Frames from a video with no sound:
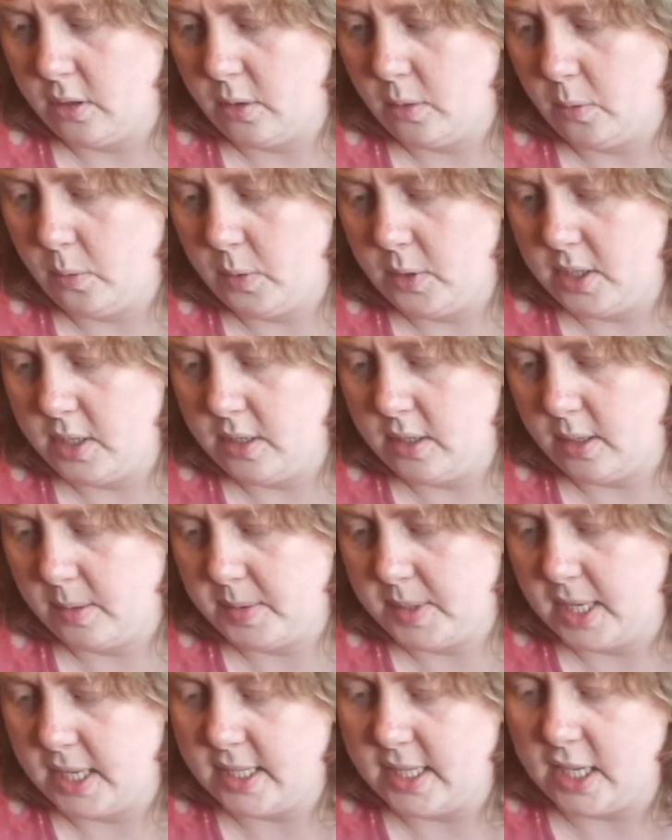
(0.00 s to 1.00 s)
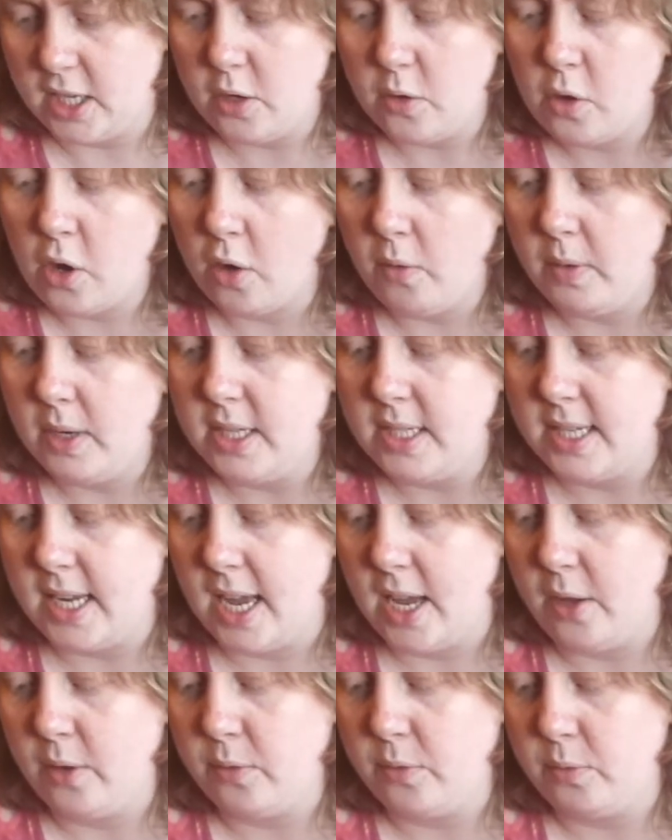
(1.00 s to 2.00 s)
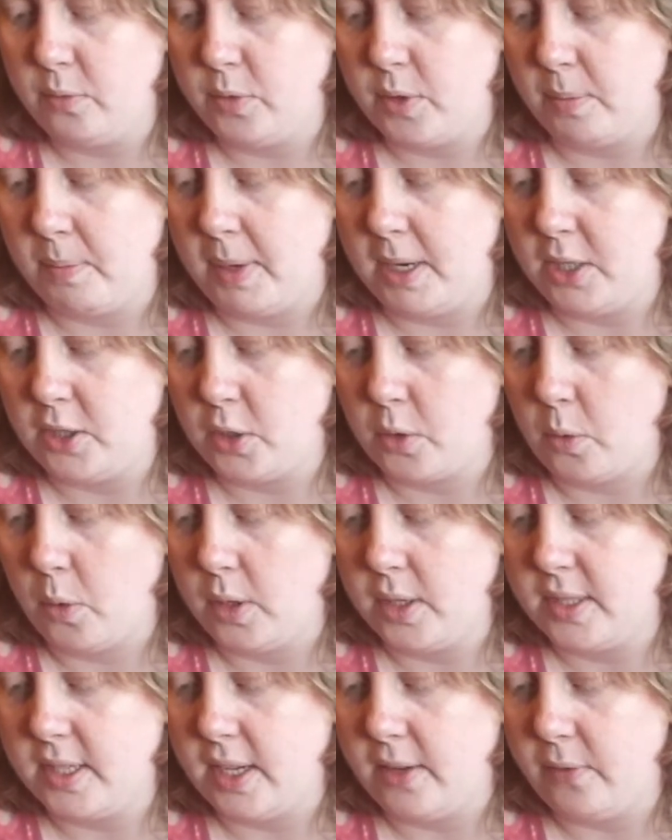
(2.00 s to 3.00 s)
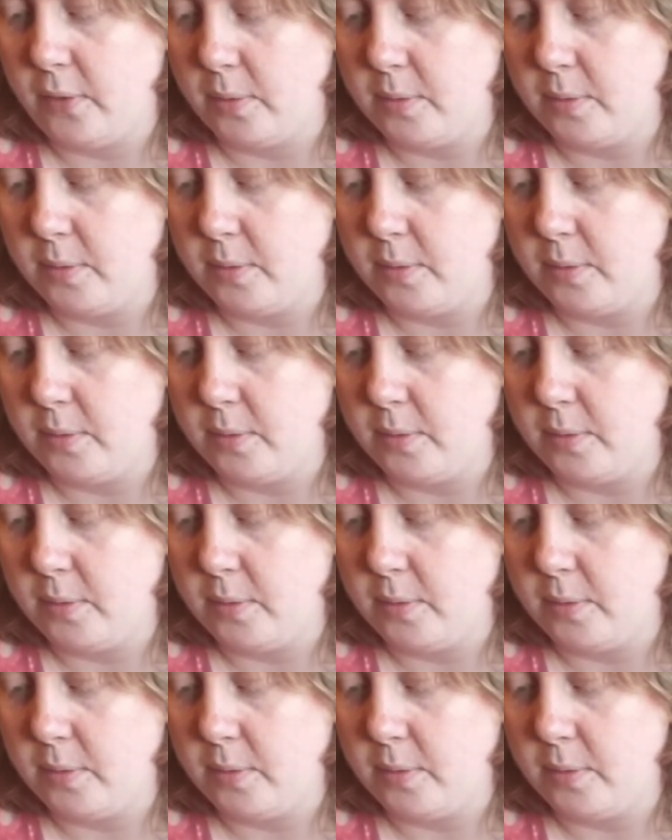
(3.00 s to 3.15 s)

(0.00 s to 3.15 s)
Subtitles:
which is upsetting. You can't really tell the picture quality from